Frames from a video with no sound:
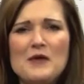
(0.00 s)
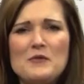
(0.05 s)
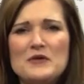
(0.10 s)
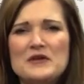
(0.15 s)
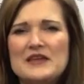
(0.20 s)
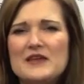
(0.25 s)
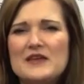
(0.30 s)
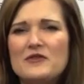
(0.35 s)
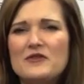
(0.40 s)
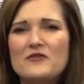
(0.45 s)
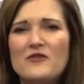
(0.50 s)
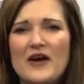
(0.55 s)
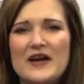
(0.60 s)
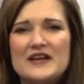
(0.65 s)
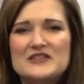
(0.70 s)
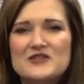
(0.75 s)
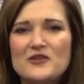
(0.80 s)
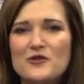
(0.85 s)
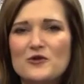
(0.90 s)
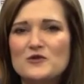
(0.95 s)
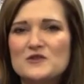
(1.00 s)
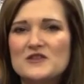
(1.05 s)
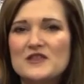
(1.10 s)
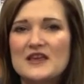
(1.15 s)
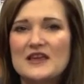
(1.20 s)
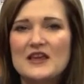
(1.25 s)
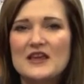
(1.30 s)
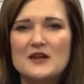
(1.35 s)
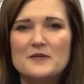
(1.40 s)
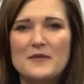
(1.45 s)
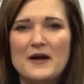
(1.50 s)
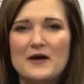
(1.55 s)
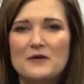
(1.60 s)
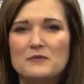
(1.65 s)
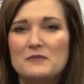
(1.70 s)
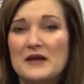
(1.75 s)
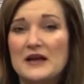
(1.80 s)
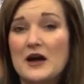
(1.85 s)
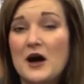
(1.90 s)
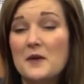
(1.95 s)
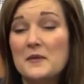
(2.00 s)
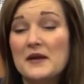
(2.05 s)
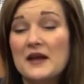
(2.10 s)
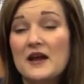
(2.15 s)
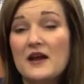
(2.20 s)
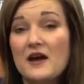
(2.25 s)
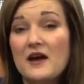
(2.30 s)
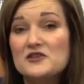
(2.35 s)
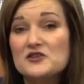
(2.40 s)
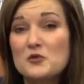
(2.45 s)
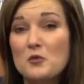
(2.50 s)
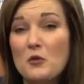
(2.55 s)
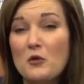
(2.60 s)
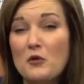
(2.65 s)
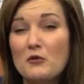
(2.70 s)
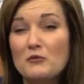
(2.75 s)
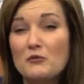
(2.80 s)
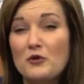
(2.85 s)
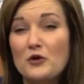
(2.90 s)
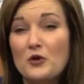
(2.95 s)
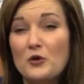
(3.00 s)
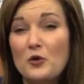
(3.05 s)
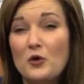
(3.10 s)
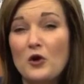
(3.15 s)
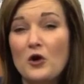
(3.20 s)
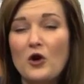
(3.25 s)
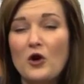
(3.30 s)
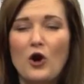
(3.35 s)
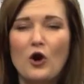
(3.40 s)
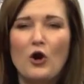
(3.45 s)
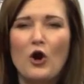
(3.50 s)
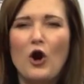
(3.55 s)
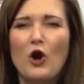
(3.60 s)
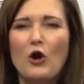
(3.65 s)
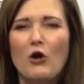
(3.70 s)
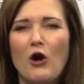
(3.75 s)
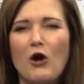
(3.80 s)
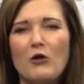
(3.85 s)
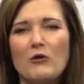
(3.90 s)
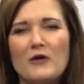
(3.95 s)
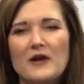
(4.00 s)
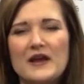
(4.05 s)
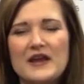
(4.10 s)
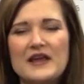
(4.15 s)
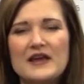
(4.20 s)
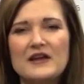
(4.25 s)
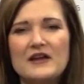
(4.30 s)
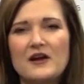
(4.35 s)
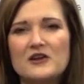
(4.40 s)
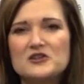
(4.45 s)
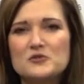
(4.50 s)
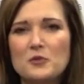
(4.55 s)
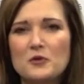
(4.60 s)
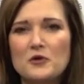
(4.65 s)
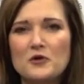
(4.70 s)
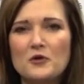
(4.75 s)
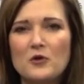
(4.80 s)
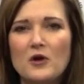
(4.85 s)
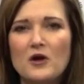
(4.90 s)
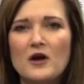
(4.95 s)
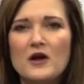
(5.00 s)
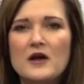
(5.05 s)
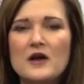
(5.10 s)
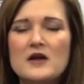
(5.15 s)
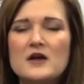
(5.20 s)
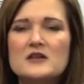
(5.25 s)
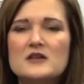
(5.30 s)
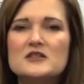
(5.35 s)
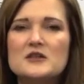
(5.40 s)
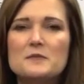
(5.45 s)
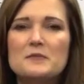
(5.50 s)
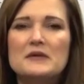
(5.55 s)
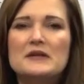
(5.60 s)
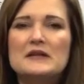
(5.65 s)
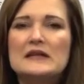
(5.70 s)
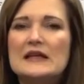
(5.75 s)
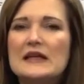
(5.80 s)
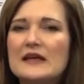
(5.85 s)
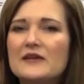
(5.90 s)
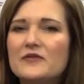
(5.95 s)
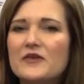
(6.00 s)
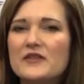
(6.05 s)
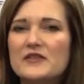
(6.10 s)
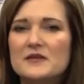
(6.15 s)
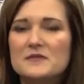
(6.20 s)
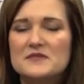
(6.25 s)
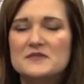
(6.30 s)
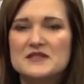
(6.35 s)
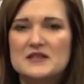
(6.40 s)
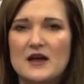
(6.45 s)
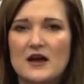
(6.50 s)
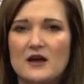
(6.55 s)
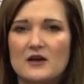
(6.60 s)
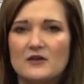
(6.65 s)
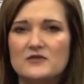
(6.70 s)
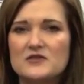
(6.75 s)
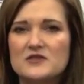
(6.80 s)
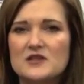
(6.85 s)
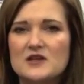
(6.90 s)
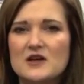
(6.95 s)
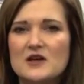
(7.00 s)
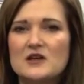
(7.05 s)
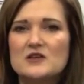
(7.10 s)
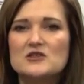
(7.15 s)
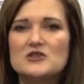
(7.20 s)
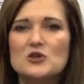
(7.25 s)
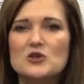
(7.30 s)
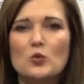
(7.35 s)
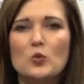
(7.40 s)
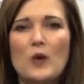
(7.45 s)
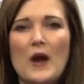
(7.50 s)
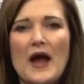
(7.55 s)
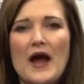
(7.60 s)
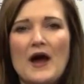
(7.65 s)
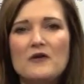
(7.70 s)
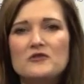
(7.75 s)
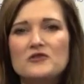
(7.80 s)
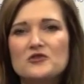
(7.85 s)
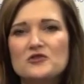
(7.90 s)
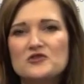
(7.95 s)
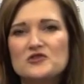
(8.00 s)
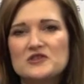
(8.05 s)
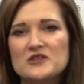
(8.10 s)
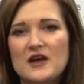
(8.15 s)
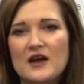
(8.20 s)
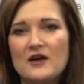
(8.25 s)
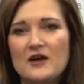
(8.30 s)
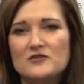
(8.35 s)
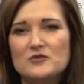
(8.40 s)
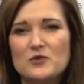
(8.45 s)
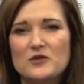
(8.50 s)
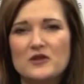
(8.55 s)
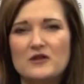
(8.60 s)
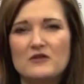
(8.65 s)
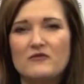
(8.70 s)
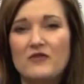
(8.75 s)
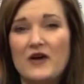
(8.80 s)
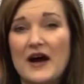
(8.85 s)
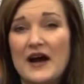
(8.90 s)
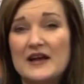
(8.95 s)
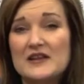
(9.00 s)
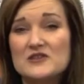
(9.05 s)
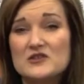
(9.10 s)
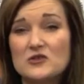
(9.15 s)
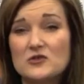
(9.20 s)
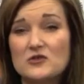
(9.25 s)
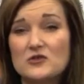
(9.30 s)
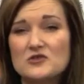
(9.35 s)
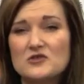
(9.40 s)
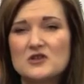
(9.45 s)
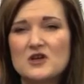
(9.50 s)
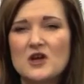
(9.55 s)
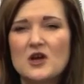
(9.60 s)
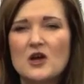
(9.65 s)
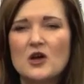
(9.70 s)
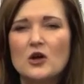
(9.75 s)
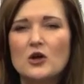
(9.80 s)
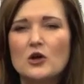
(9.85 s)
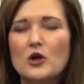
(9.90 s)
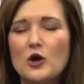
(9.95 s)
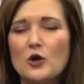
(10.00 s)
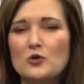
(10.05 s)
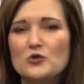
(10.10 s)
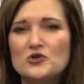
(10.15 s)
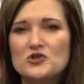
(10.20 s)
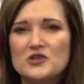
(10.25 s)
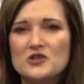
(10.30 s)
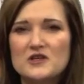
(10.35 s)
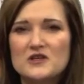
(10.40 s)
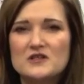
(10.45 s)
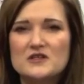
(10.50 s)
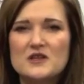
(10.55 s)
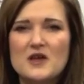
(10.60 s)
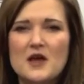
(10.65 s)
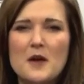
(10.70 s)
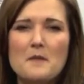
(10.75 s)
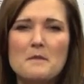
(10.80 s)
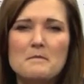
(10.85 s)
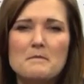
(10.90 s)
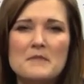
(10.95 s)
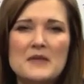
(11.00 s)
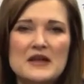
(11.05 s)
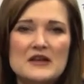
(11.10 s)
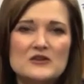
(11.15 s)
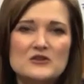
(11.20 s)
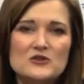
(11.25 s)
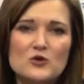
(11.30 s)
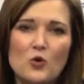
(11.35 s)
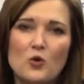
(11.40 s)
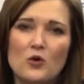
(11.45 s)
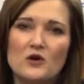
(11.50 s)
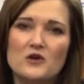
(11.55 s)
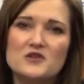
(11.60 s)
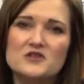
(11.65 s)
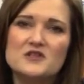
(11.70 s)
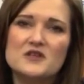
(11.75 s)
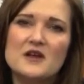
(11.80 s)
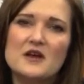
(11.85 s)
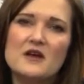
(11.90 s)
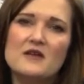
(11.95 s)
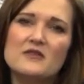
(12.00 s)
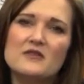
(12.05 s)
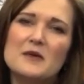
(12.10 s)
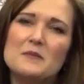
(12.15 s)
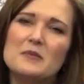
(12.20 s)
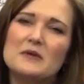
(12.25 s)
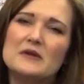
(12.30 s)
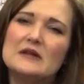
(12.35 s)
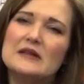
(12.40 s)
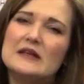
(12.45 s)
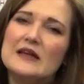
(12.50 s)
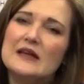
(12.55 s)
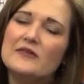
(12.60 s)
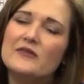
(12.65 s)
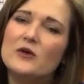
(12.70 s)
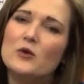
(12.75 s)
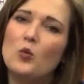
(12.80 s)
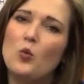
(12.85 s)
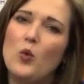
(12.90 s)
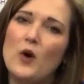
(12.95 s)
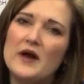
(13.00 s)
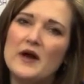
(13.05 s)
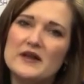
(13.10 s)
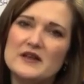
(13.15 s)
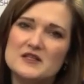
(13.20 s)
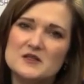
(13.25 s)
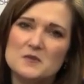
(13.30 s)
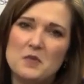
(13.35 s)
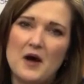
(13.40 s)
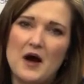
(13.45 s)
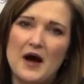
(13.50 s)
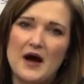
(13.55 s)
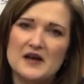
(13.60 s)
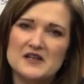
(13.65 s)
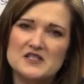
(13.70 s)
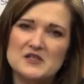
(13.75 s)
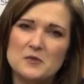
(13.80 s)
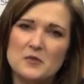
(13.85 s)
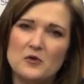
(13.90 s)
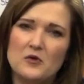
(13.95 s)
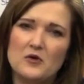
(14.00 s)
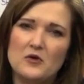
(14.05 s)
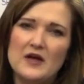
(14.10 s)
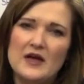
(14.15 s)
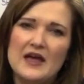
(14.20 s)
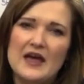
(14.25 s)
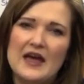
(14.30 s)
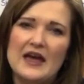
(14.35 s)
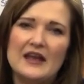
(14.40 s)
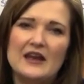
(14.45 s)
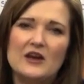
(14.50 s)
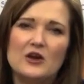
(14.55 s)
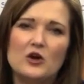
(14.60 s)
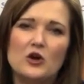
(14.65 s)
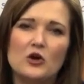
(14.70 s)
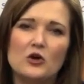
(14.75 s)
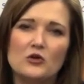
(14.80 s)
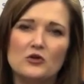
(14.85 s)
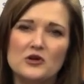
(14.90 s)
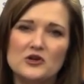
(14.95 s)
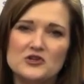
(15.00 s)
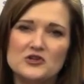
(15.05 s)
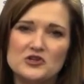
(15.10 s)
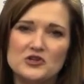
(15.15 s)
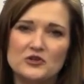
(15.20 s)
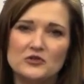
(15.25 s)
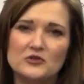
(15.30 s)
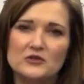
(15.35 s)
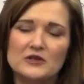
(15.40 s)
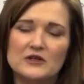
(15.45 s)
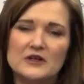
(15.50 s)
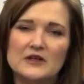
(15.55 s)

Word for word: would give advice to those thinking about becoming an entrepreneur or are already an entrepreneur to believe in themselves, surround yourselves with advisors, coaches, mentors that believe in what is possible and encourage you.